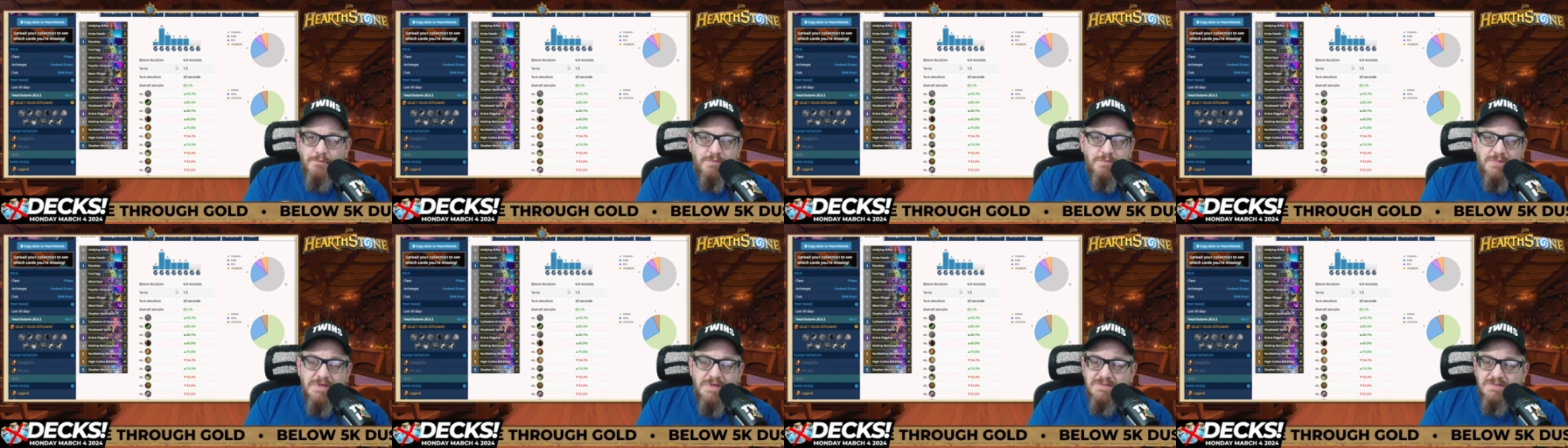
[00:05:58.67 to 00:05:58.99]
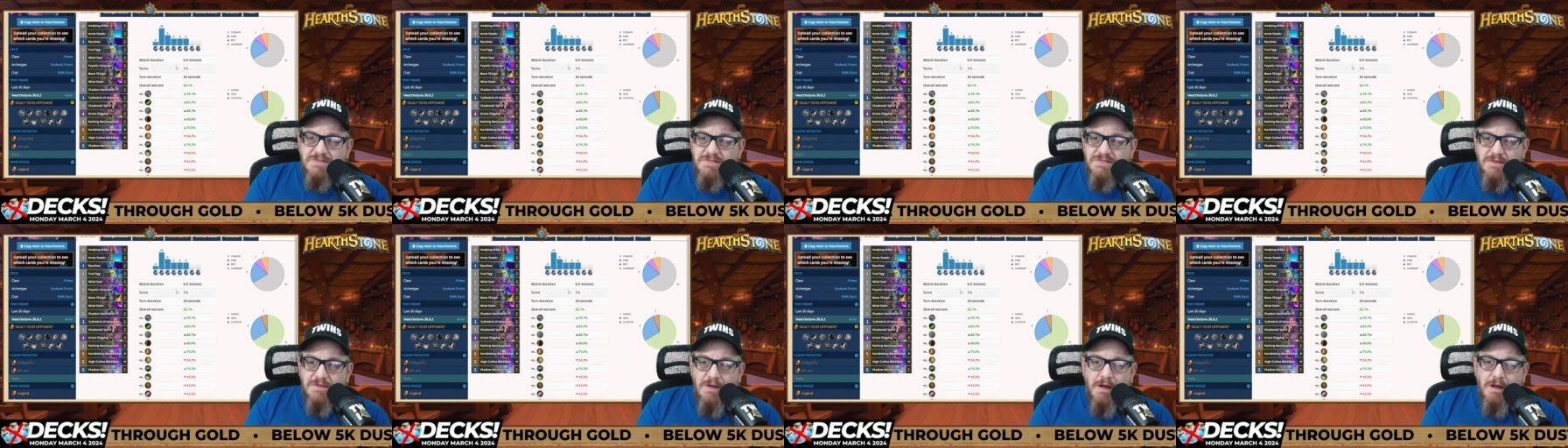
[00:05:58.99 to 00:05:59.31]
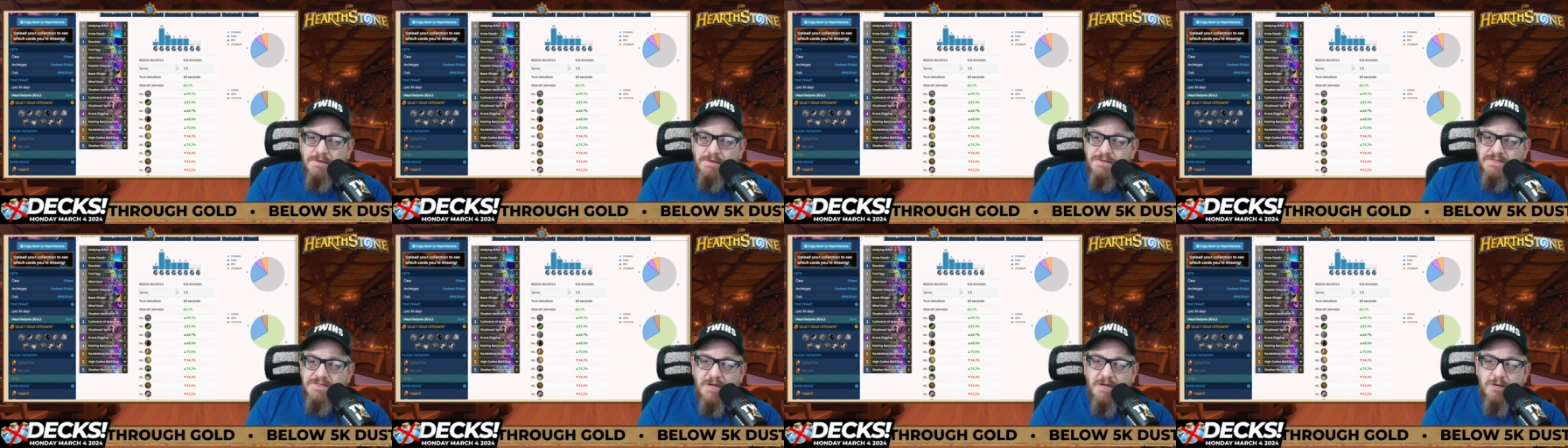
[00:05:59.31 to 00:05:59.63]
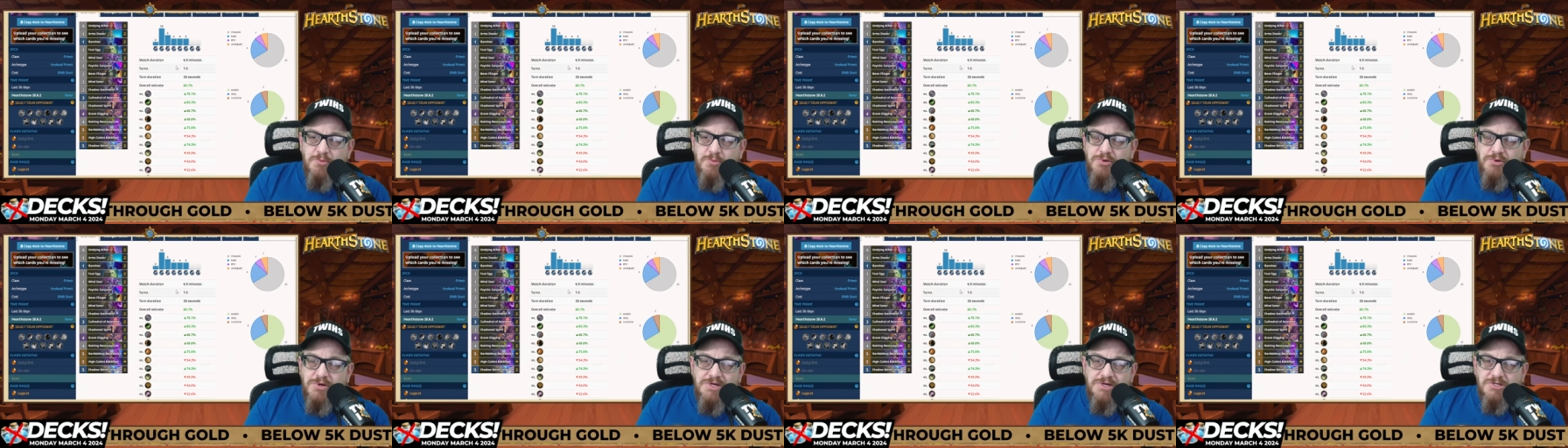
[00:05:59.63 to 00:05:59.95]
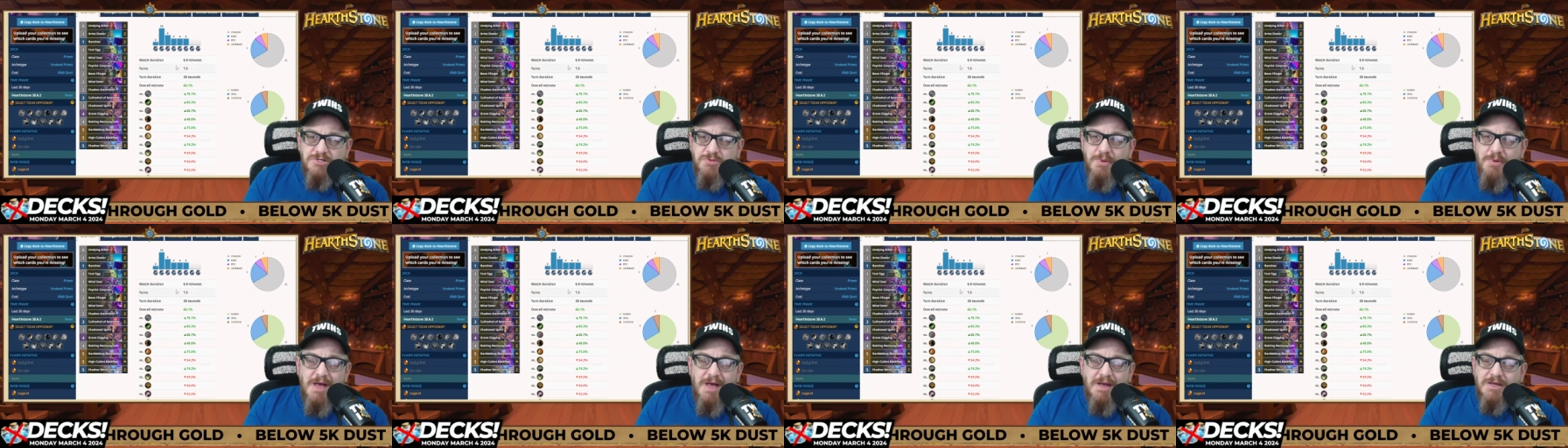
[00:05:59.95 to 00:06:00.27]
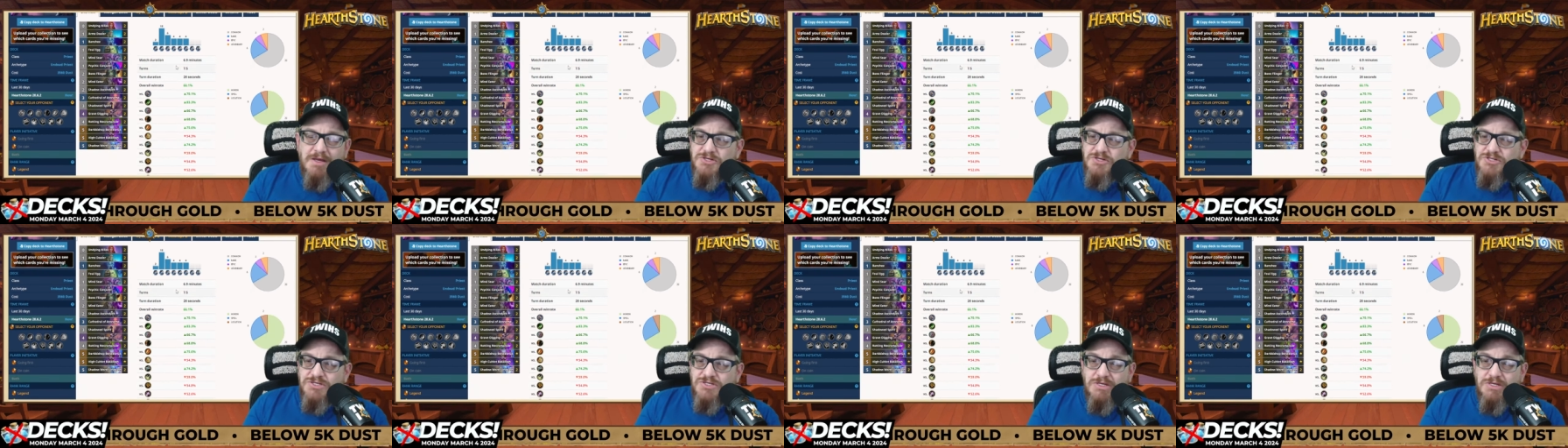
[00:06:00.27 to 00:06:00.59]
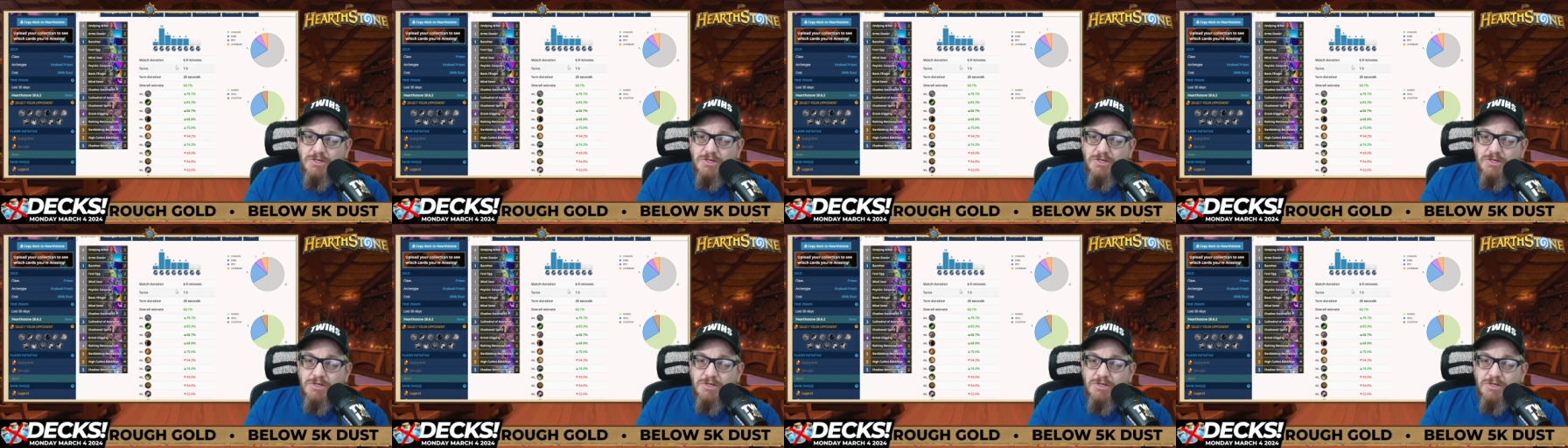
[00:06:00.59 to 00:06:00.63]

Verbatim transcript: this Undead Priest package is the